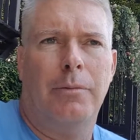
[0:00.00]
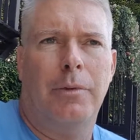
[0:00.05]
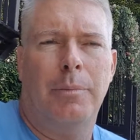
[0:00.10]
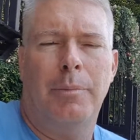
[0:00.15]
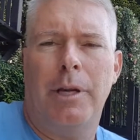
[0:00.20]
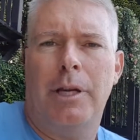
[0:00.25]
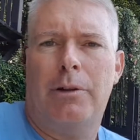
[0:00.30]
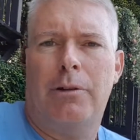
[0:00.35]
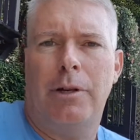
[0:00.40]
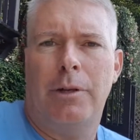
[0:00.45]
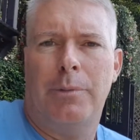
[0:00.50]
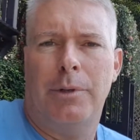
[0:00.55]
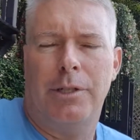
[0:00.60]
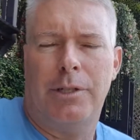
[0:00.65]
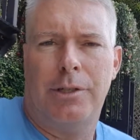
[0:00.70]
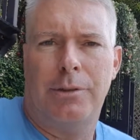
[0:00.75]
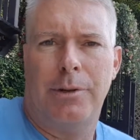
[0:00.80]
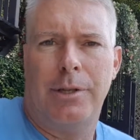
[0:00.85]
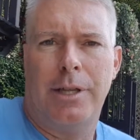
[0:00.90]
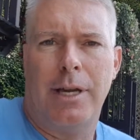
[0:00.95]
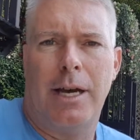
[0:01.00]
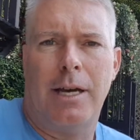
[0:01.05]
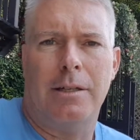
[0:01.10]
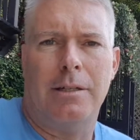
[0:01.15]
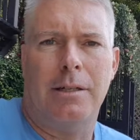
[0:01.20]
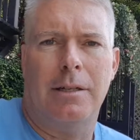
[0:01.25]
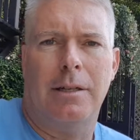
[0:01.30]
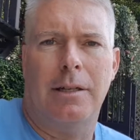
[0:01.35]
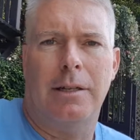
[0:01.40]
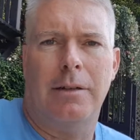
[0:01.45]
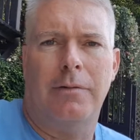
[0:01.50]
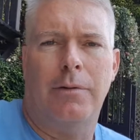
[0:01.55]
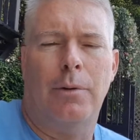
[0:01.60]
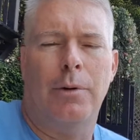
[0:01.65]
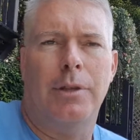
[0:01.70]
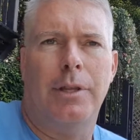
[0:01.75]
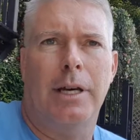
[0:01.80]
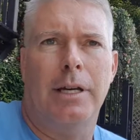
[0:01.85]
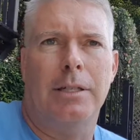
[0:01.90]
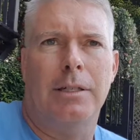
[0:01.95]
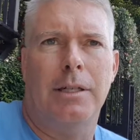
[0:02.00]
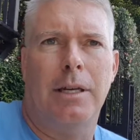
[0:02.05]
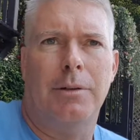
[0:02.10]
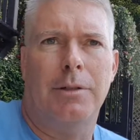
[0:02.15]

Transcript: Bitcoin was 3,000 and 4,000,